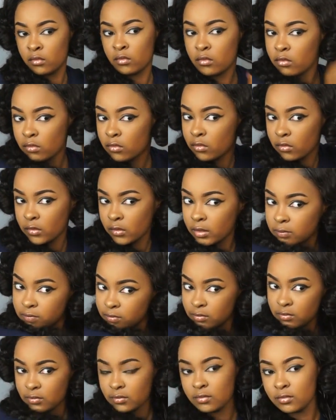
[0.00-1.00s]
It's kind of like
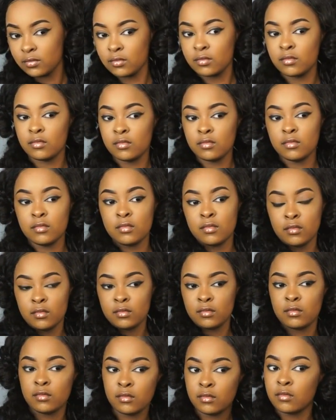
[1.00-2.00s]
Jello, but
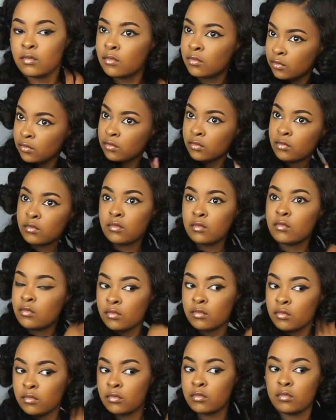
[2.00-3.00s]
runny Jello.
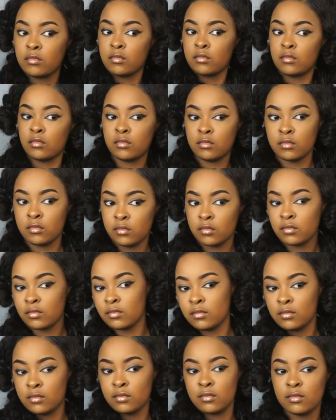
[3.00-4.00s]
But yeah, I'm just going to
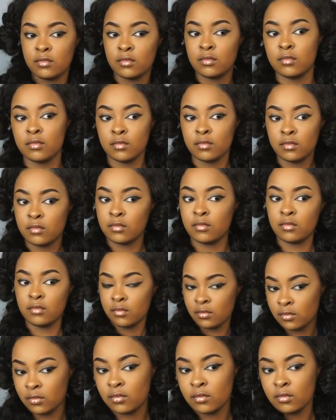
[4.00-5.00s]
put that all in this
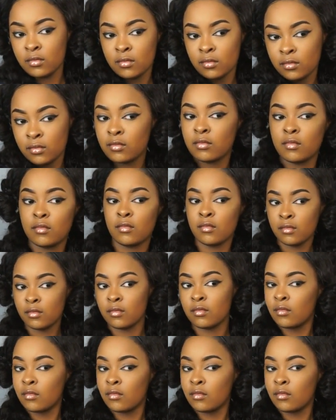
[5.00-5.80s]
section as well.